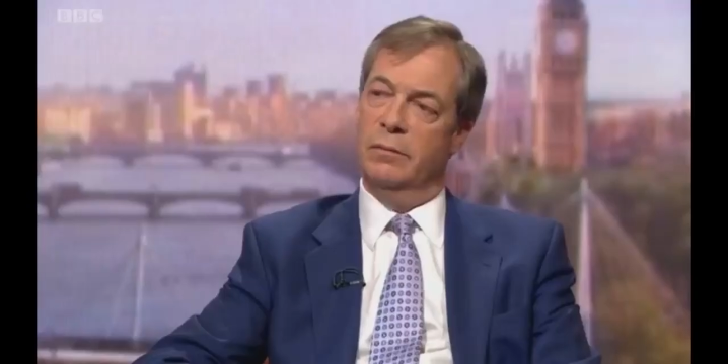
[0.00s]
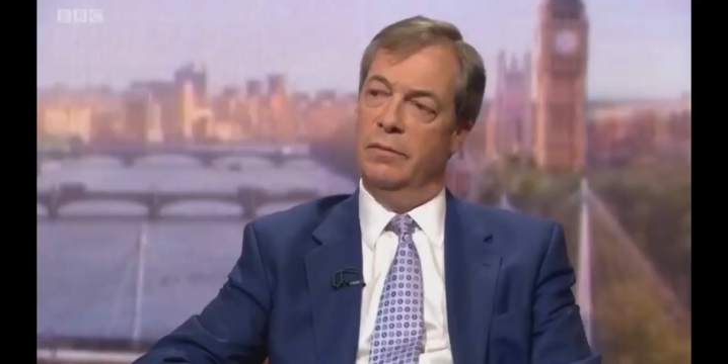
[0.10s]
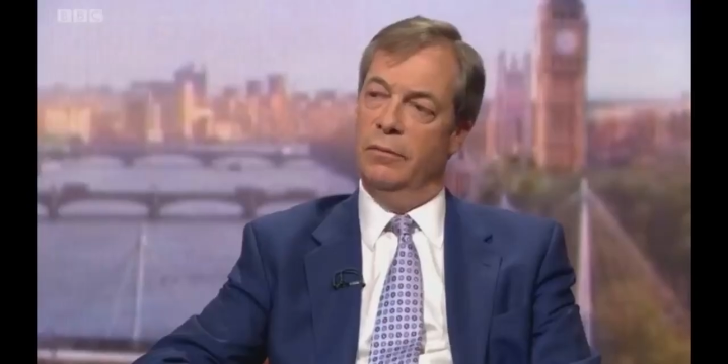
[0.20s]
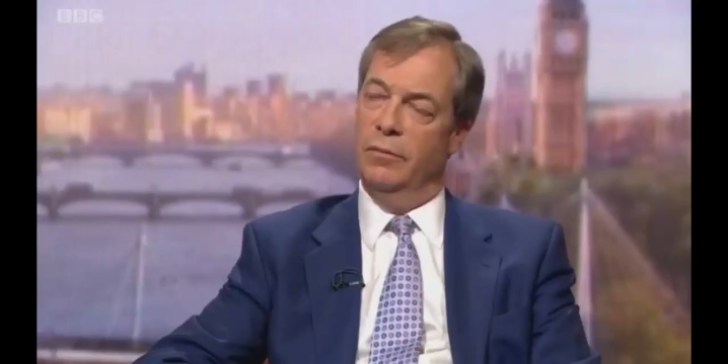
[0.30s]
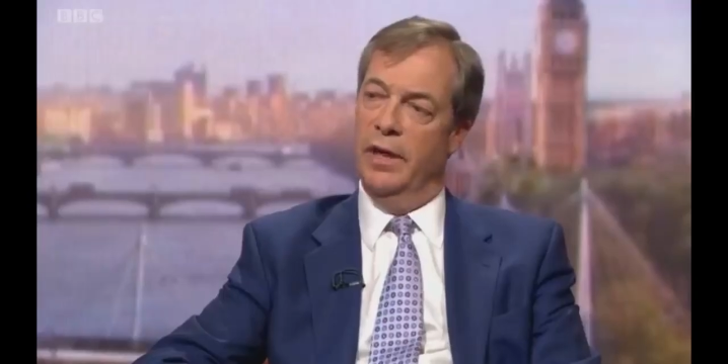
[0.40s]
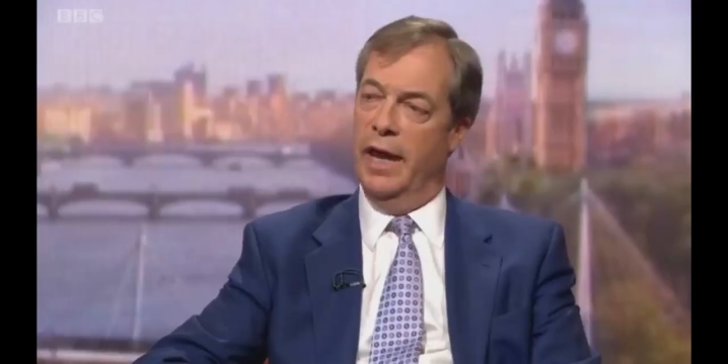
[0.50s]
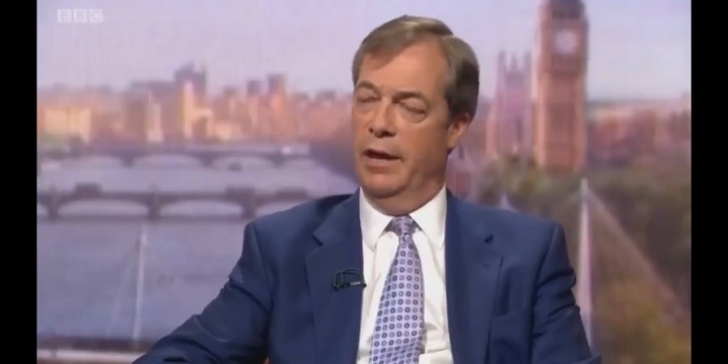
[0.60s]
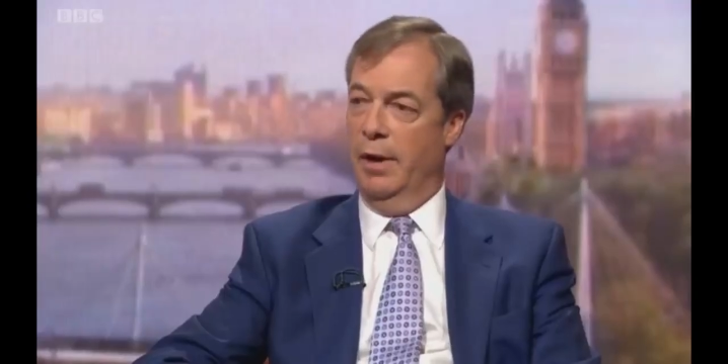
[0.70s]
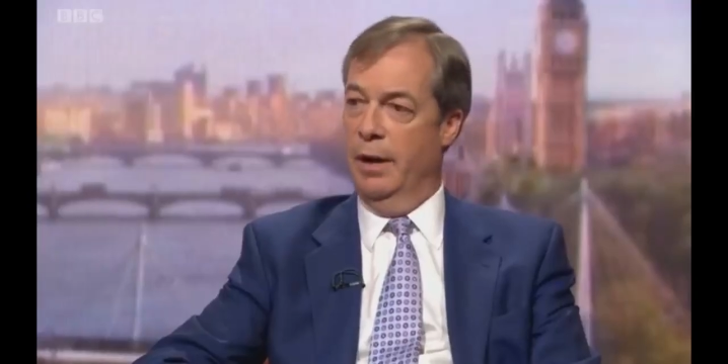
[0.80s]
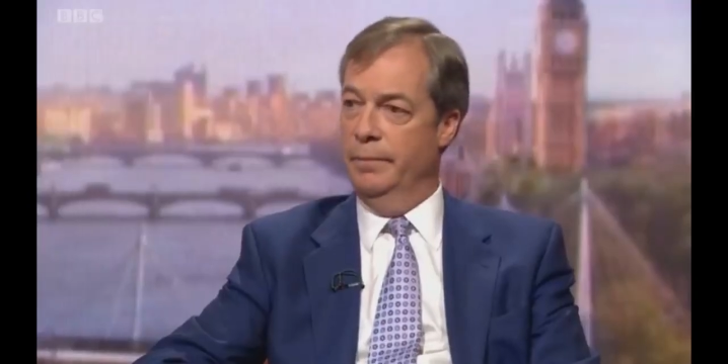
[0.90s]
I would
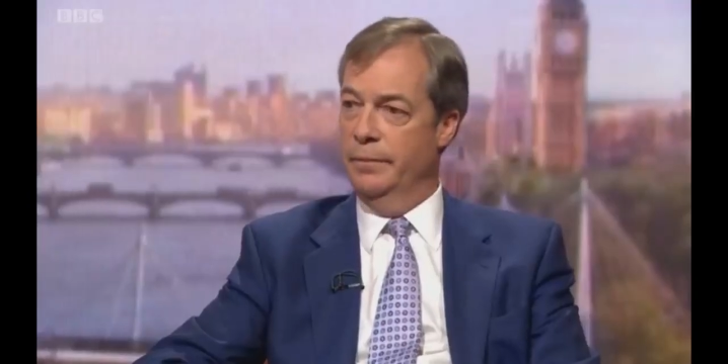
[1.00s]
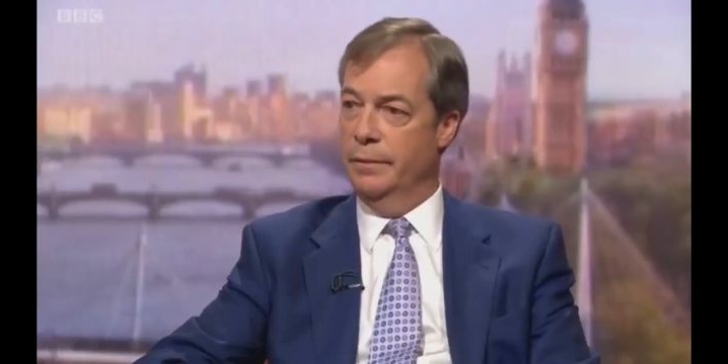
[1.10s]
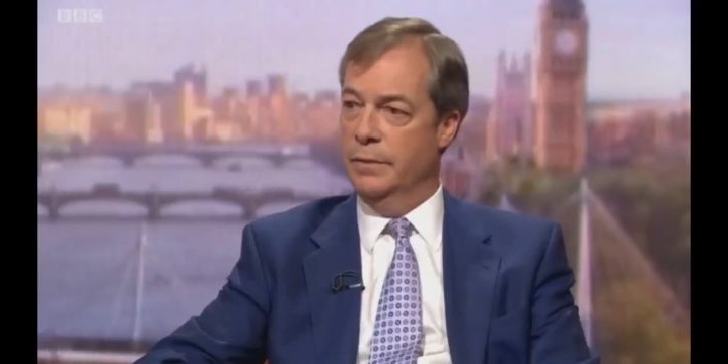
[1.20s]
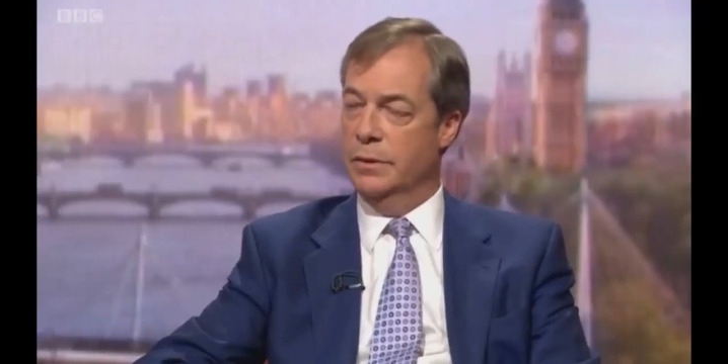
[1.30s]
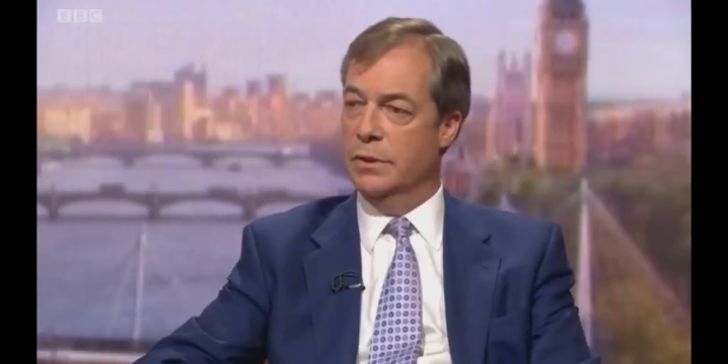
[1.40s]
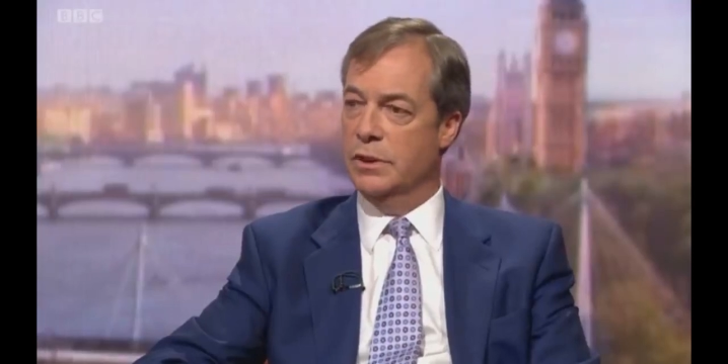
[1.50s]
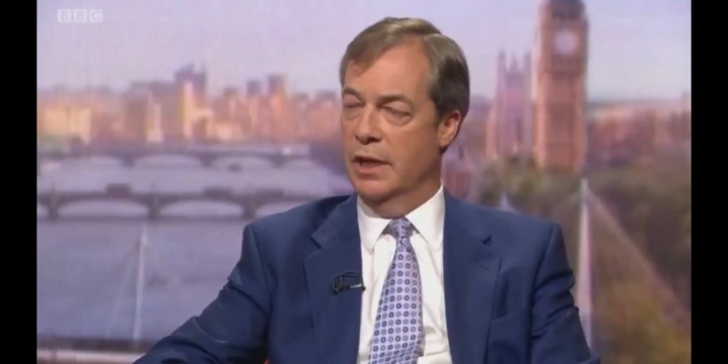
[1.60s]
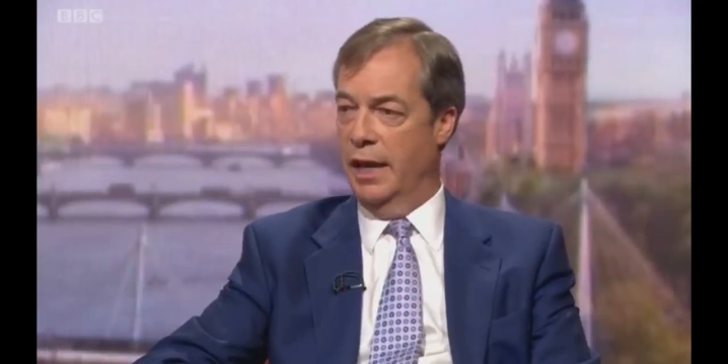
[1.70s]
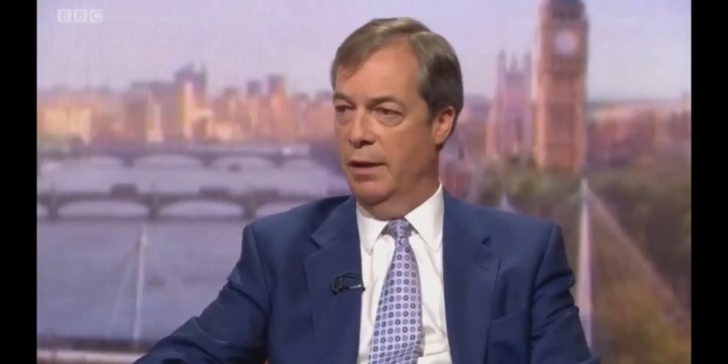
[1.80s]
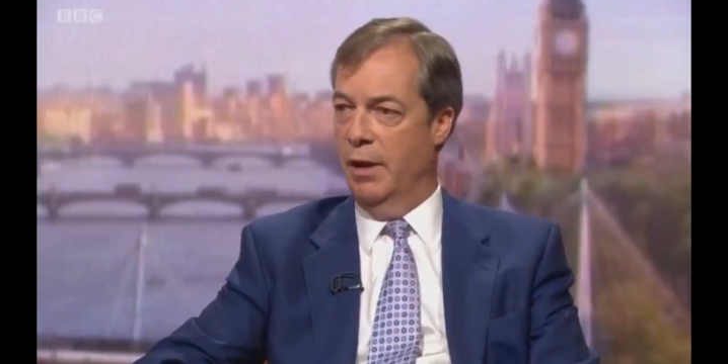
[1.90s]
say Putin.
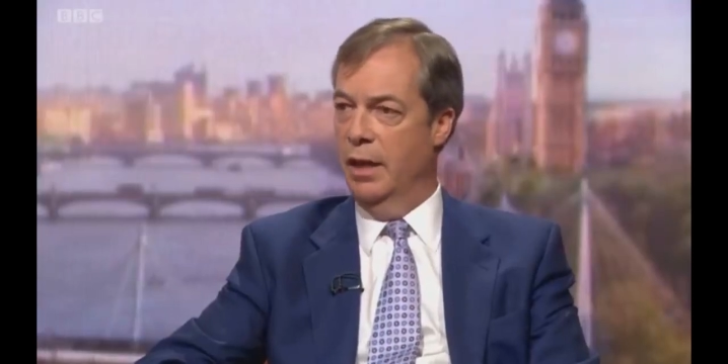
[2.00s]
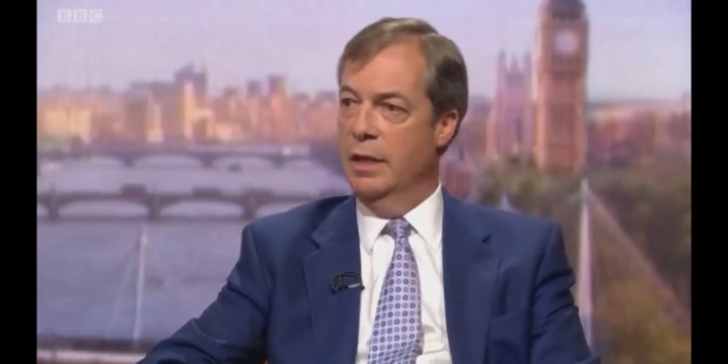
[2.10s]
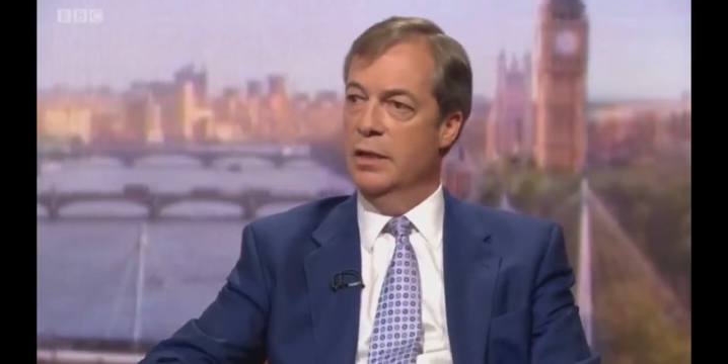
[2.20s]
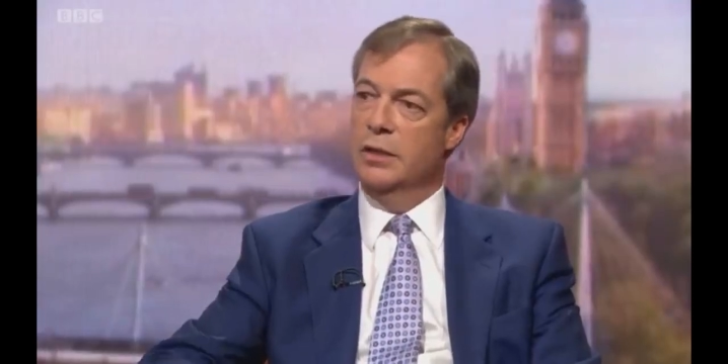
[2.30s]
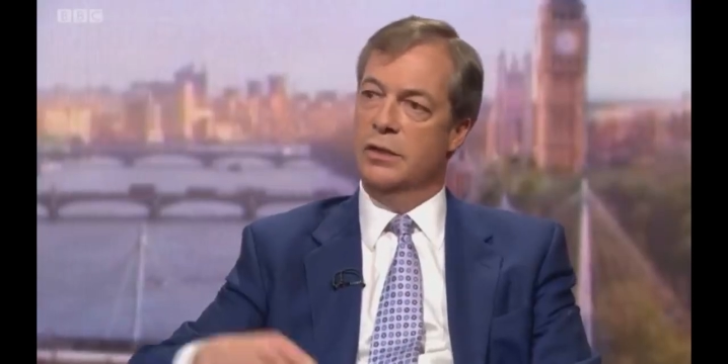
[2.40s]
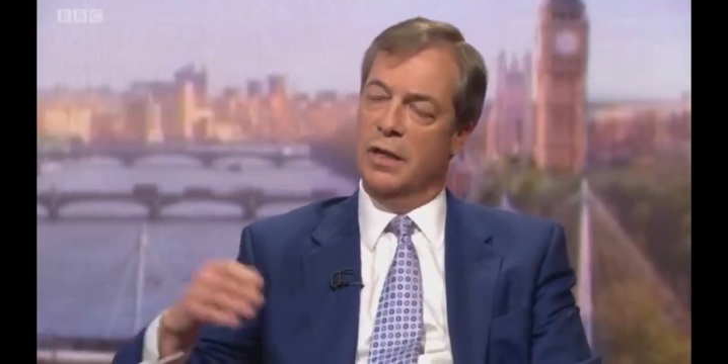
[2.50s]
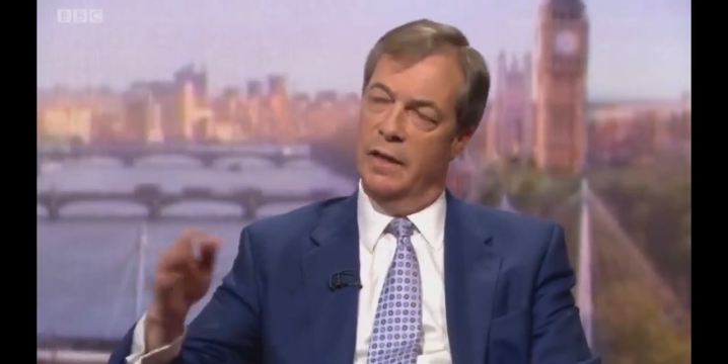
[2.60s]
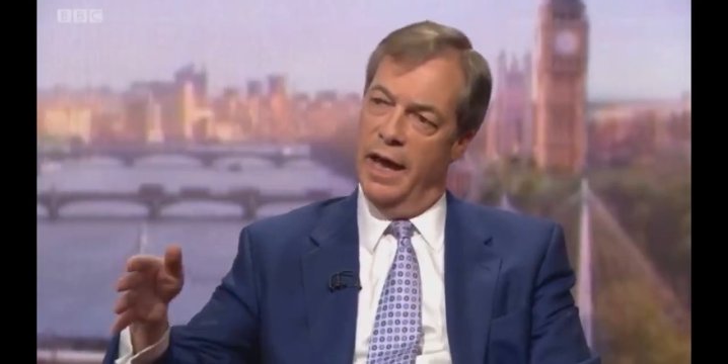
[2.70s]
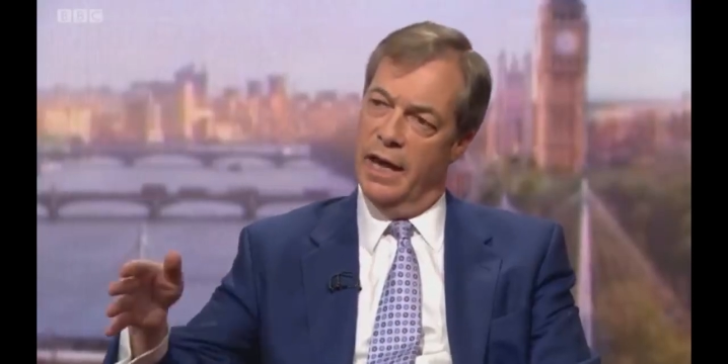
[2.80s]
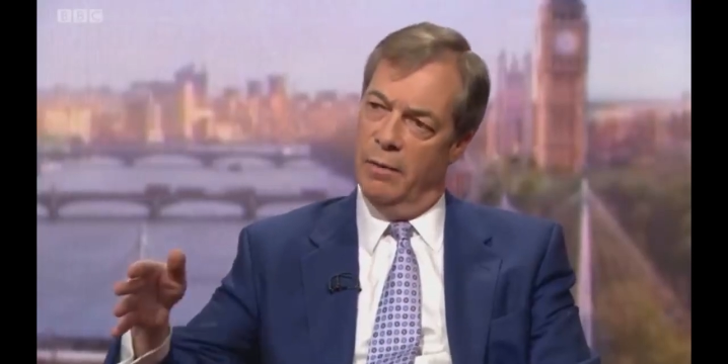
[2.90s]
The way he played the
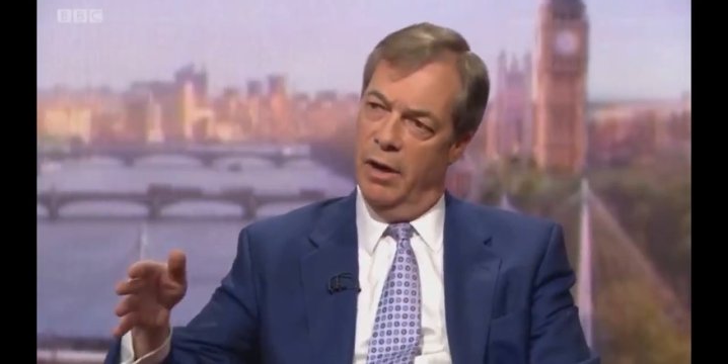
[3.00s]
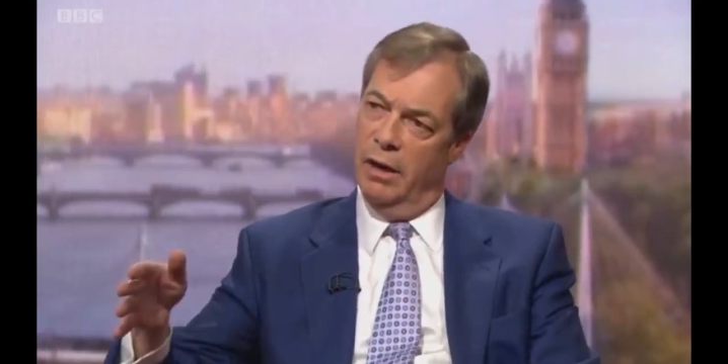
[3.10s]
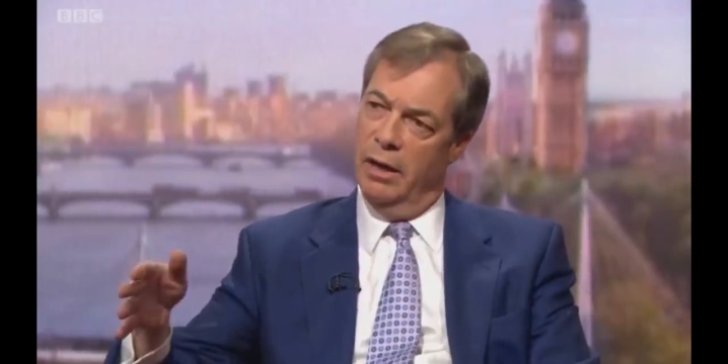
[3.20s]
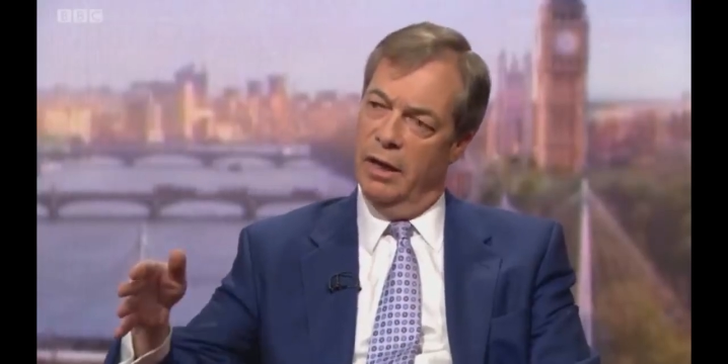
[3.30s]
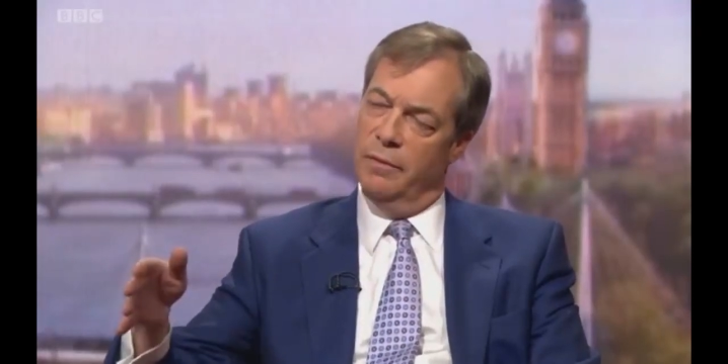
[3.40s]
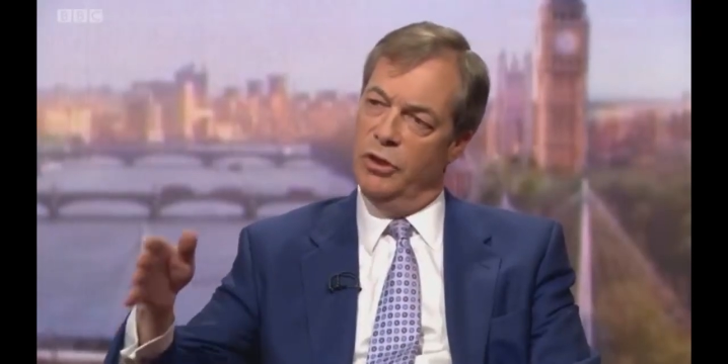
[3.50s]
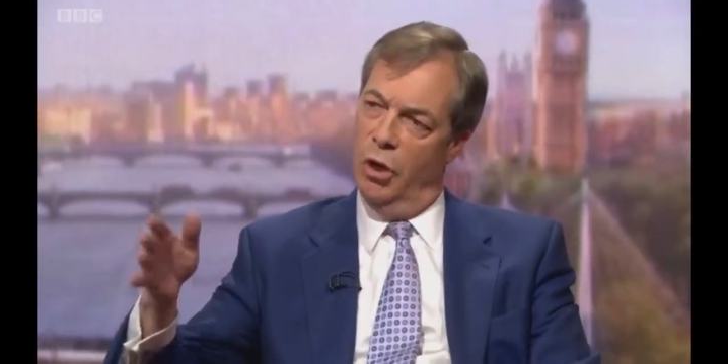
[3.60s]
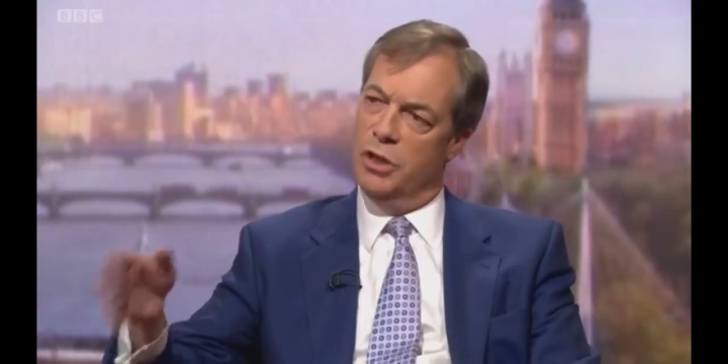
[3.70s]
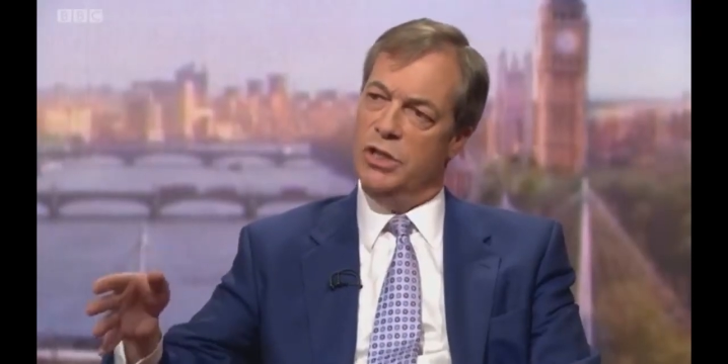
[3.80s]
whole Syria thing,